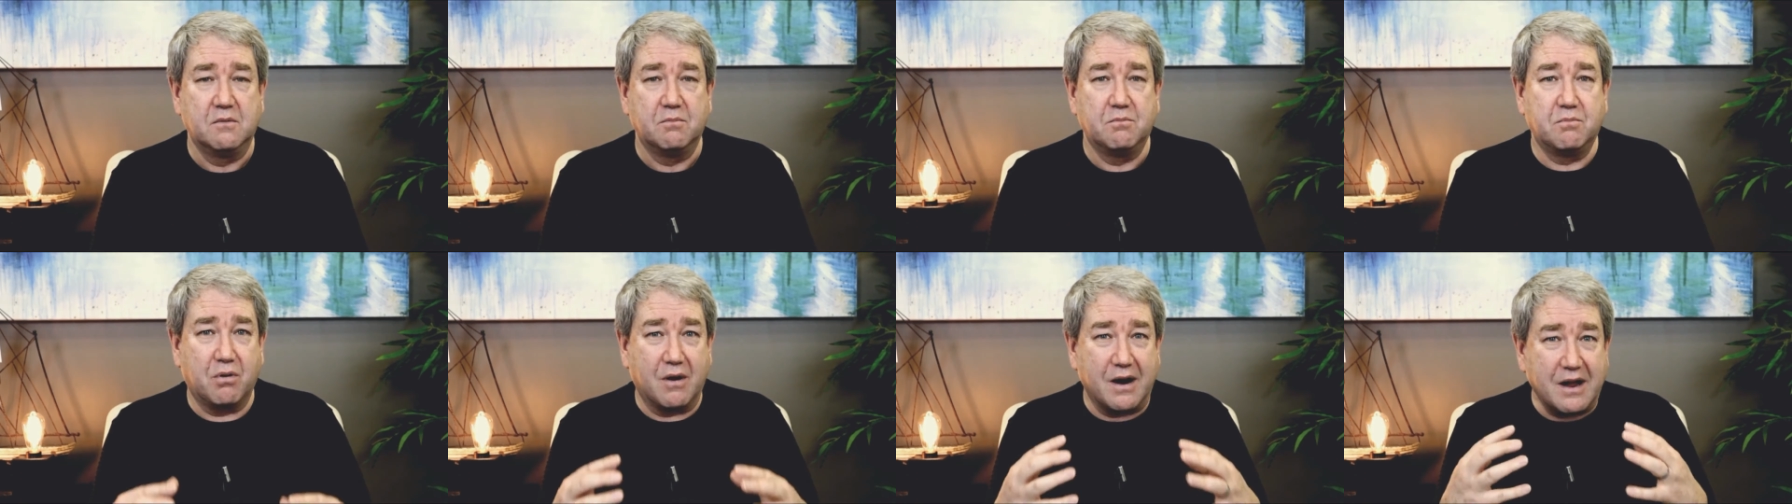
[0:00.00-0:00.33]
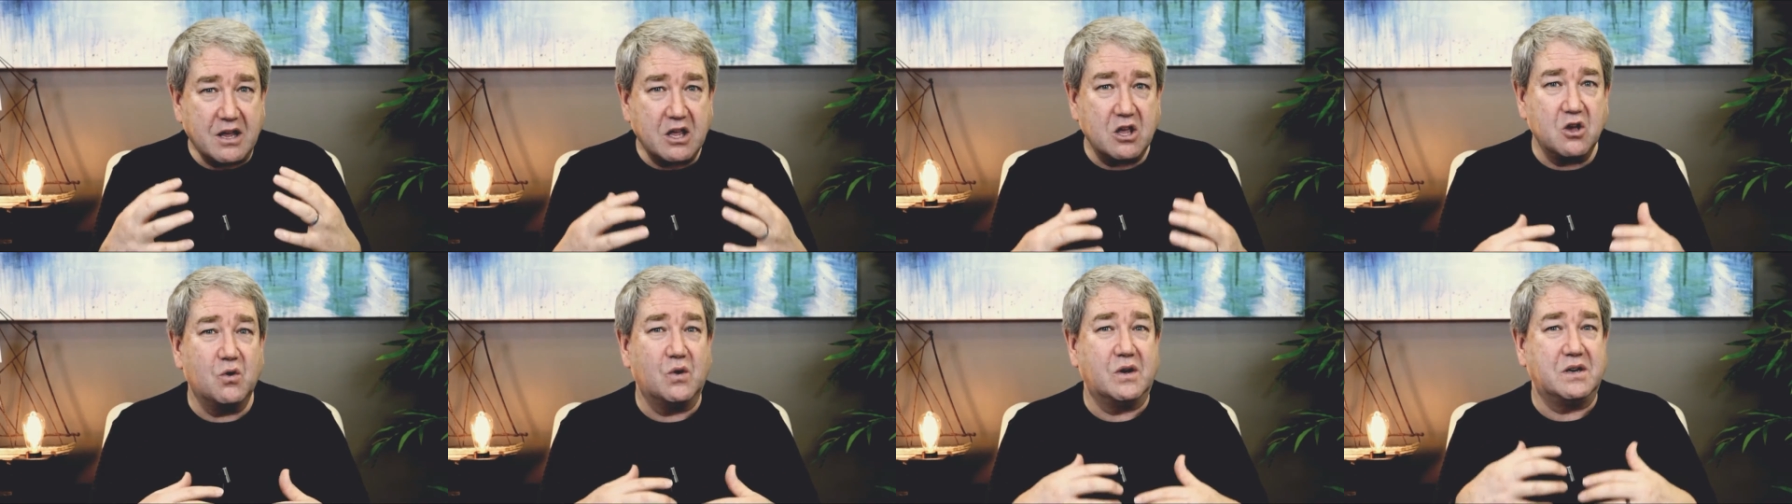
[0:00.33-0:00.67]

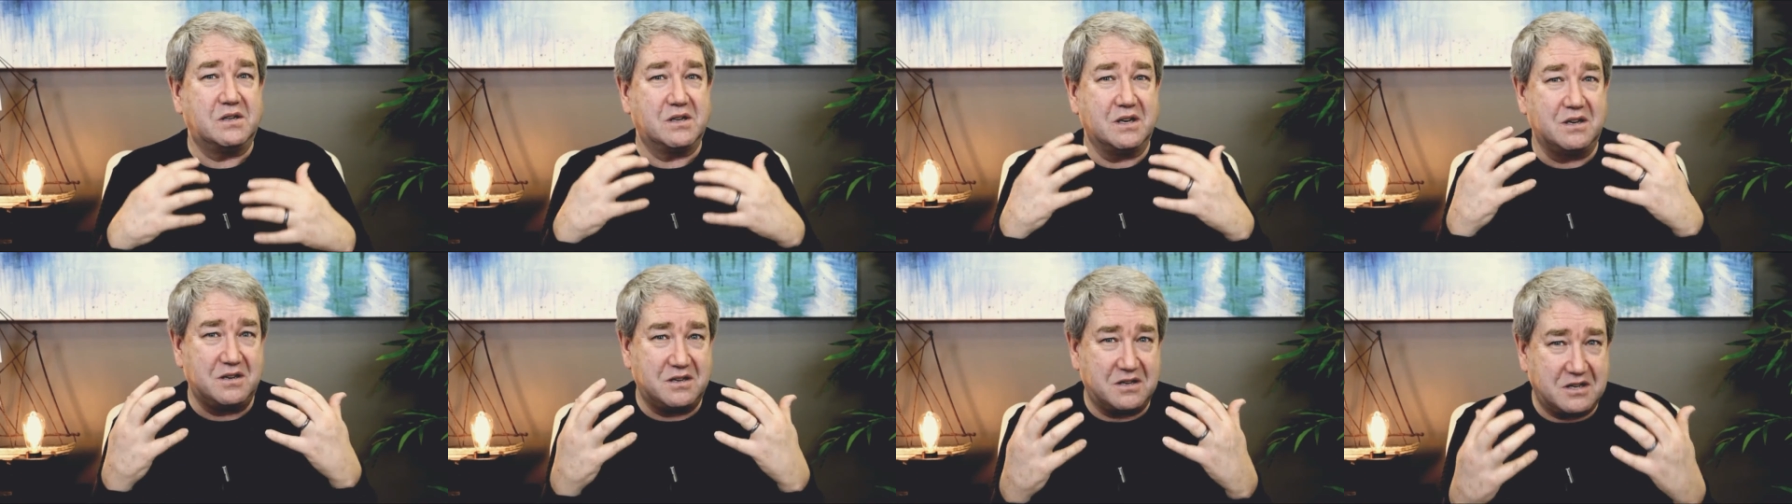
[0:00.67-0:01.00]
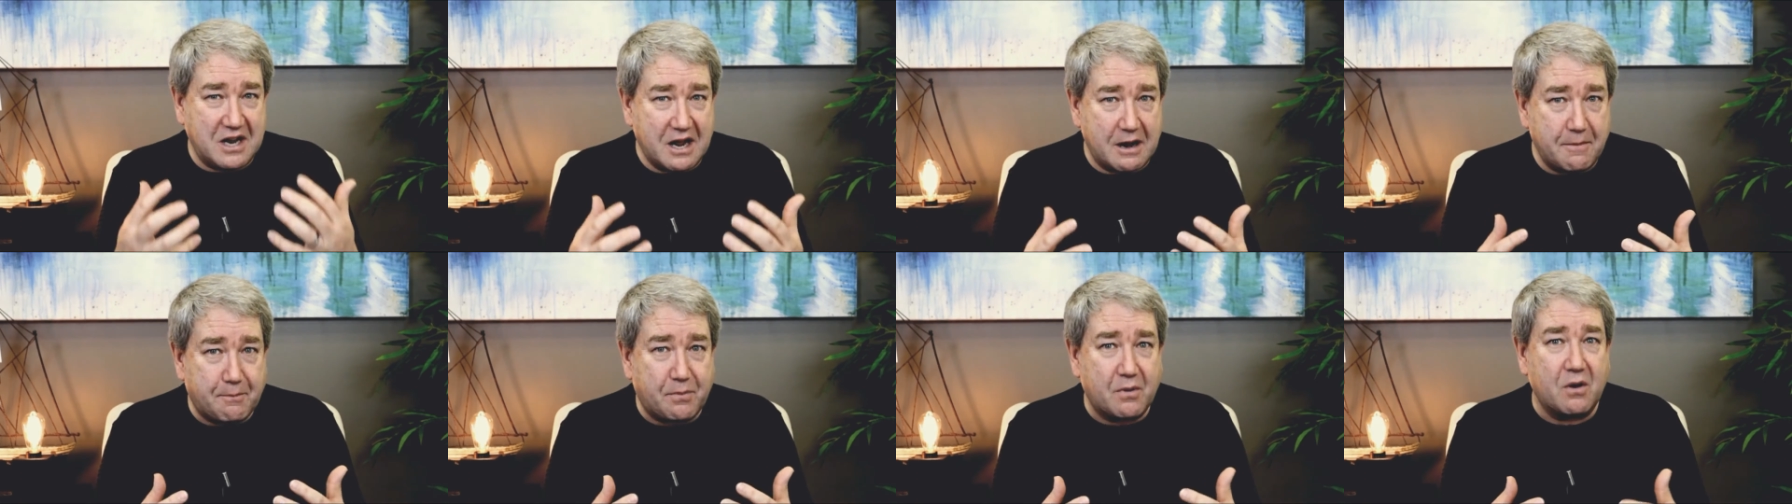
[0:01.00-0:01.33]
bring you into
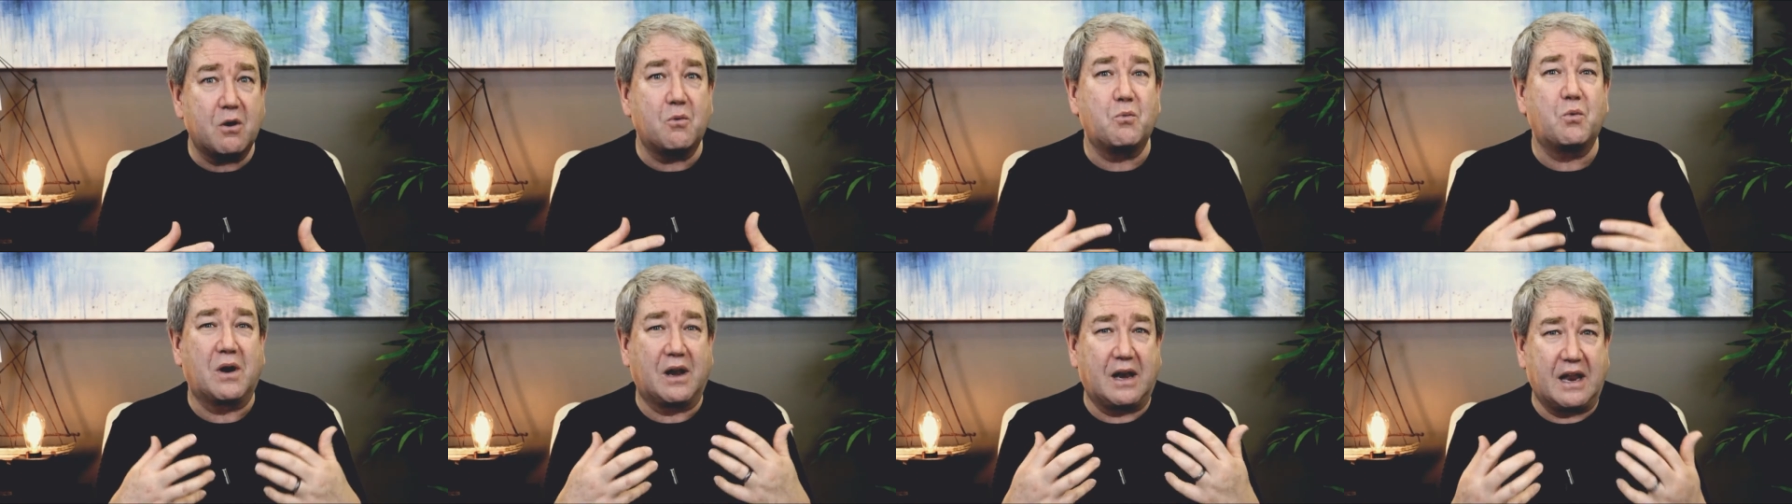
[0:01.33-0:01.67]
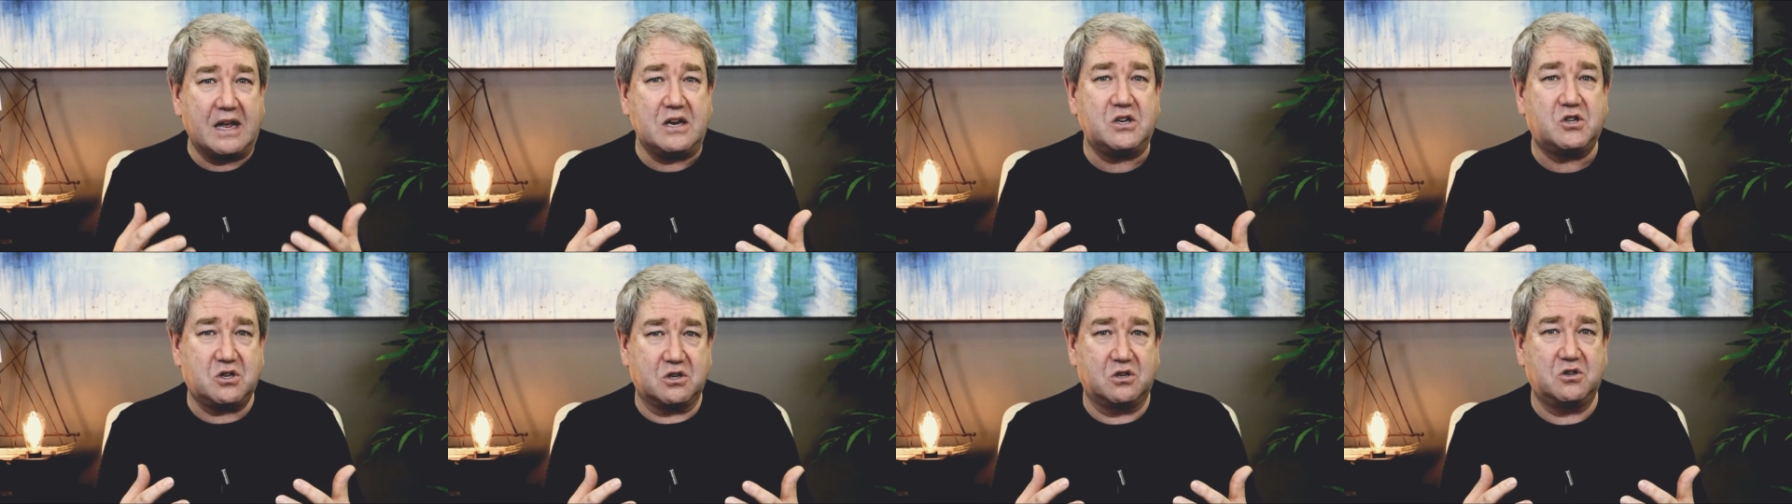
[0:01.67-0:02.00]
deeper
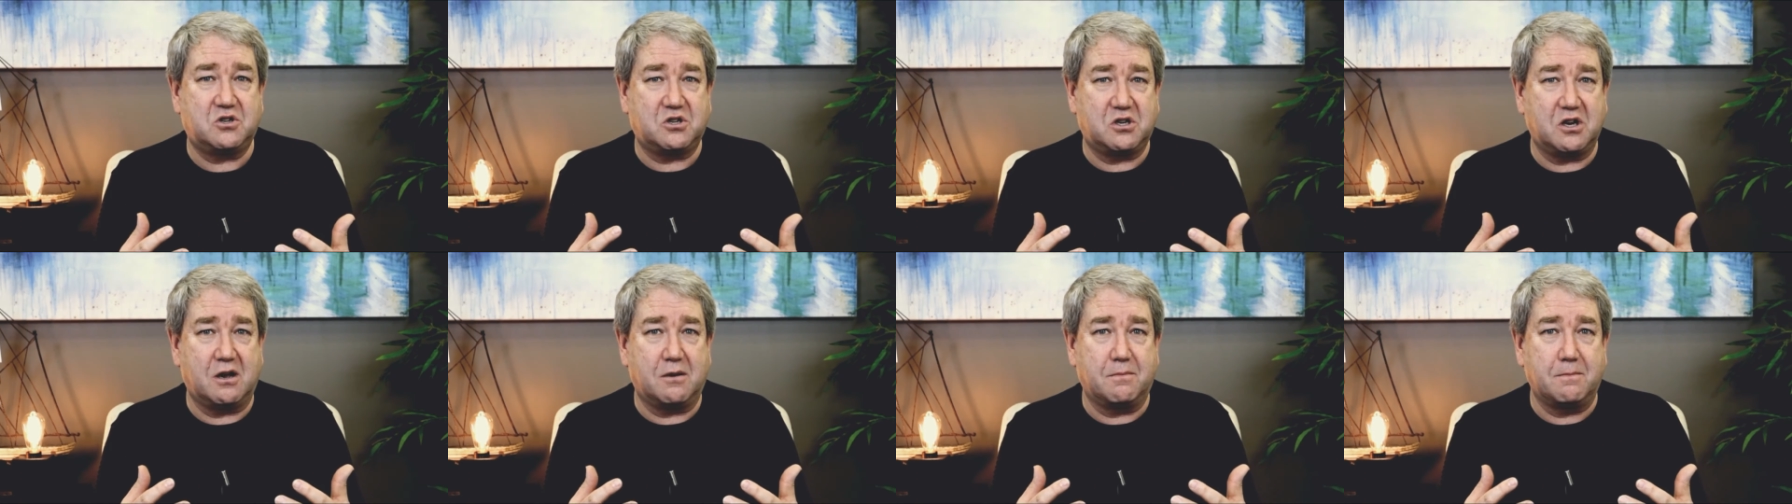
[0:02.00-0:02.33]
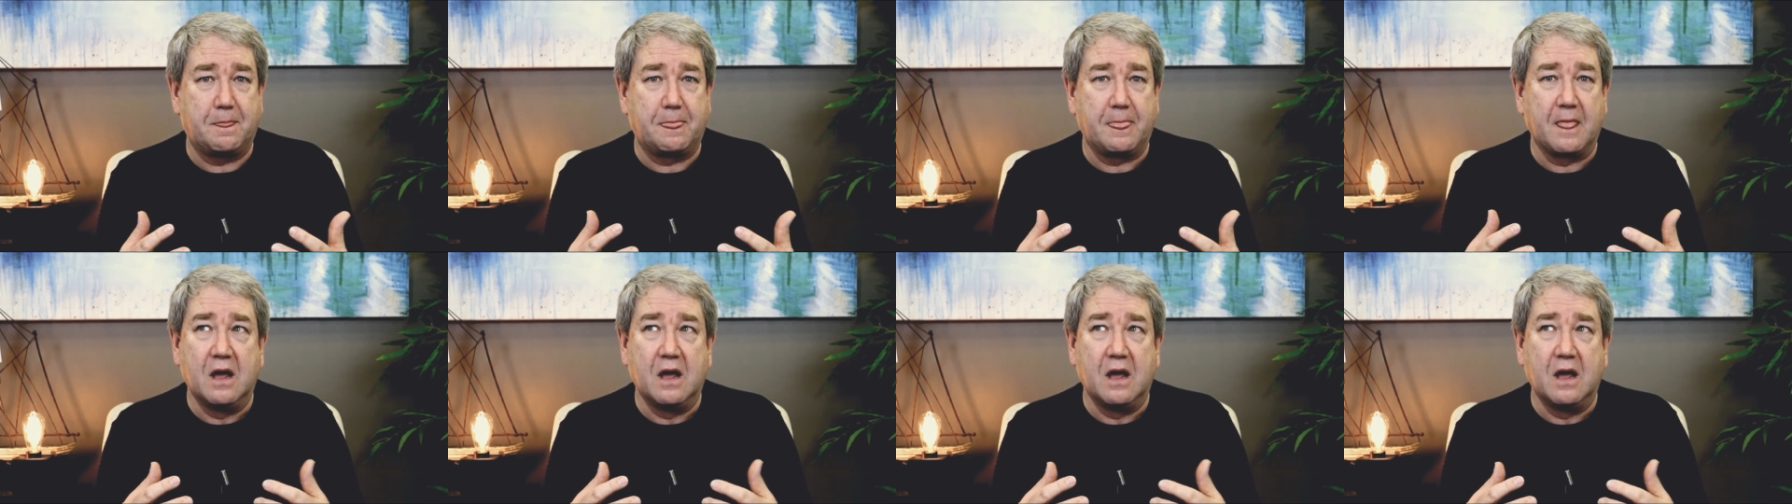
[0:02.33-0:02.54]
relationship